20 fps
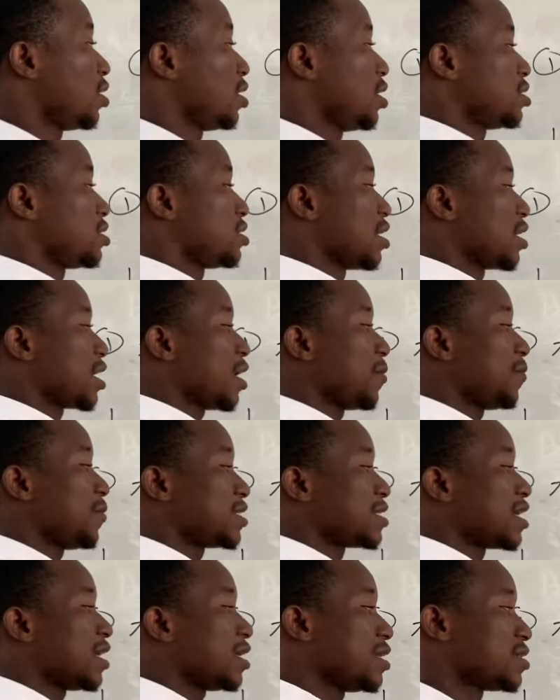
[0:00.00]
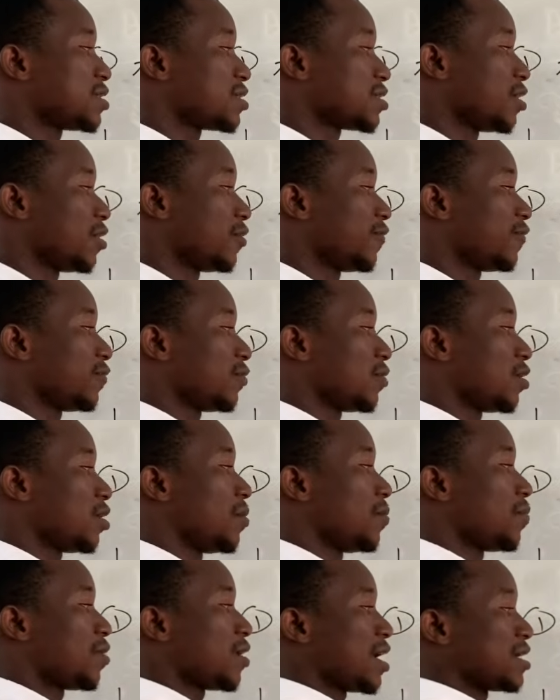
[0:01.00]
is the capital itself
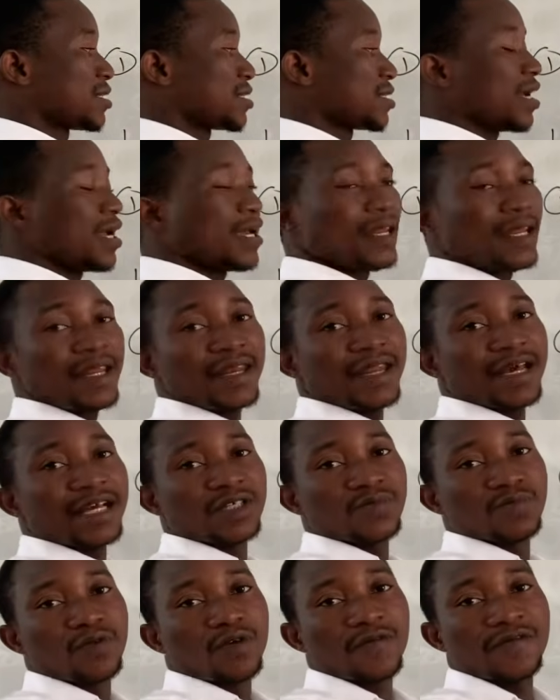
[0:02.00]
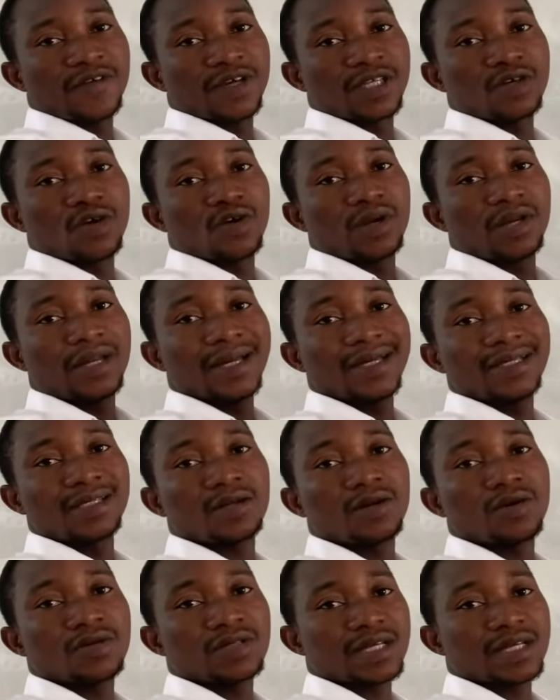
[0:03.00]
plus any net profit or net loss